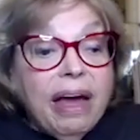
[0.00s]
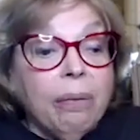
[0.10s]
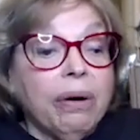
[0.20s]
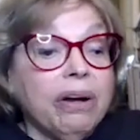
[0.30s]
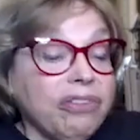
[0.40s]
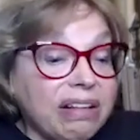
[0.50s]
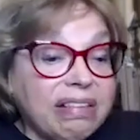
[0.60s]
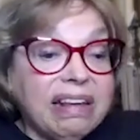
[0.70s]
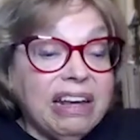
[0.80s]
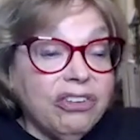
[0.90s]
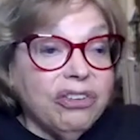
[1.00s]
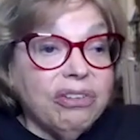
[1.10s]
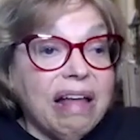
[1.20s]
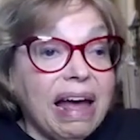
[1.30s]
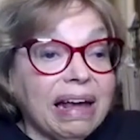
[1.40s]
that were addressing
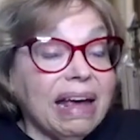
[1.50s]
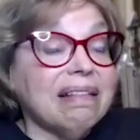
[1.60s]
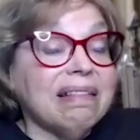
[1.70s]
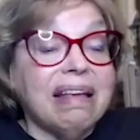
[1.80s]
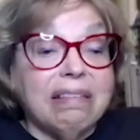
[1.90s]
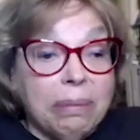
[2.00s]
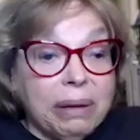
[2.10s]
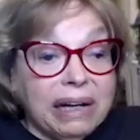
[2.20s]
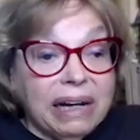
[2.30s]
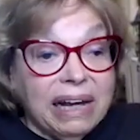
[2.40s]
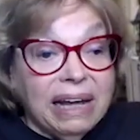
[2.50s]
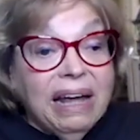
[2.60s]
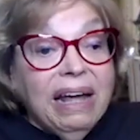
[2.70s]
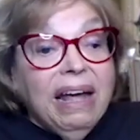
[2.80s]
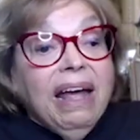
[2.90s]
issues like
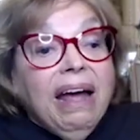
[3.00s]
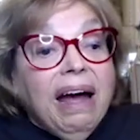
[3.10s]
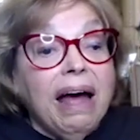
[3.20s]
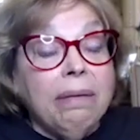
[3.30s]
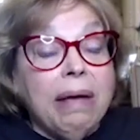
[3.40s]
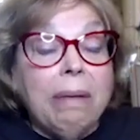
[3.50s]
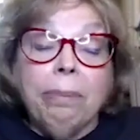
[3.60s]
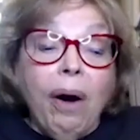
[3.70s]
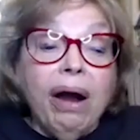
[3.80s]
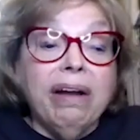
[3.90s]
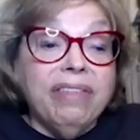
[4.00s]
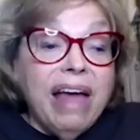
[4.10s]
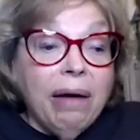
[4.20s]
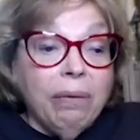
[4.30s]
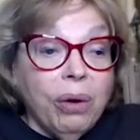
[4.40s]
accessibility. And part
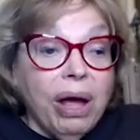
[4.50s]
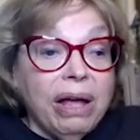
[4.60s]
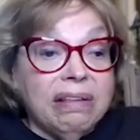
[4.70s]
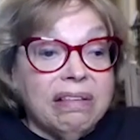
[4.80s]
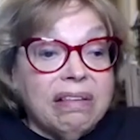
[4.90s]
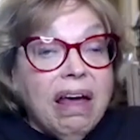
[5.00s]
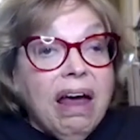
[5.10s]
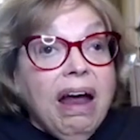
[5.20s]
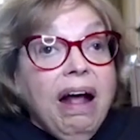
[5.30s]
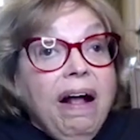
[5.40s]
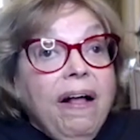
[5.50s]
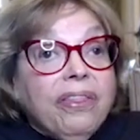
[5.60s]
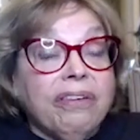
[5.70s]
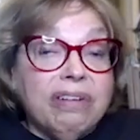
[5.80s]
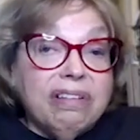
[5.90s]
of that was
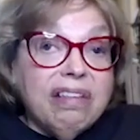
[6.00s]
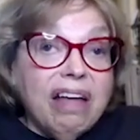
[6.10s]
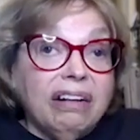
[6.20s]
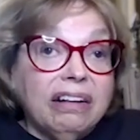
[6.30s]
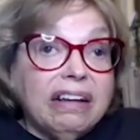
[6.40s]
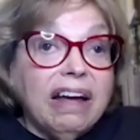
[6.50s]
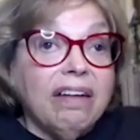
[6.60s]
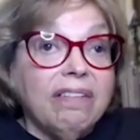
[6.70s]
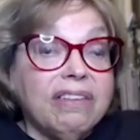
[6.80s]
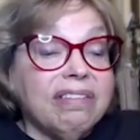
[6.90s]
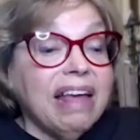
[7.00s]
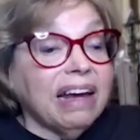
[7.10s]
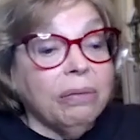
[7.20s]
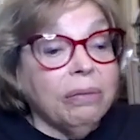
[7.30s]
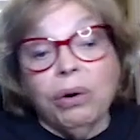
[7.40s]
the result of the
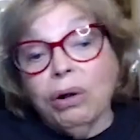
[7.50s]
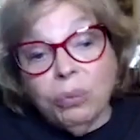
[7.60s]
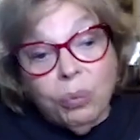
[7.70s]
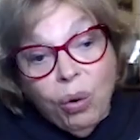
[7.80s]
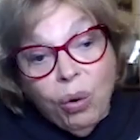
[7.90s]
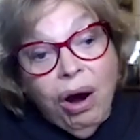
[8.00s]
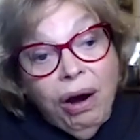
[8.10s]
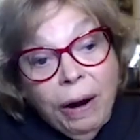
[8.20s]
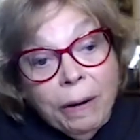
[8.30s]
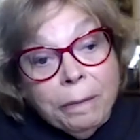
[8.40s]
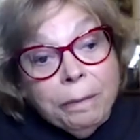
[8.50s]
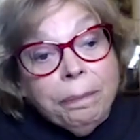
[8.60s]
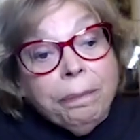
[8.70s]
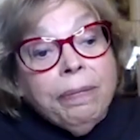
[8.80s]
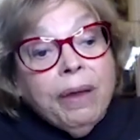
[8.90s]
Second World War,
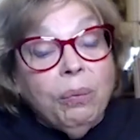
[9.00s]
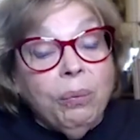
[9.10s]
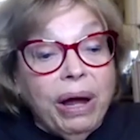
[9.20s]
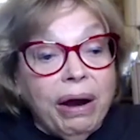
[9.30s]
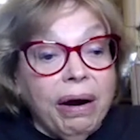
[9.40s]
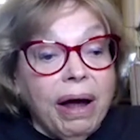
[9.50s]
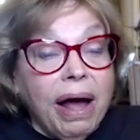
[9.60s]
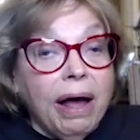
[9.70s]
where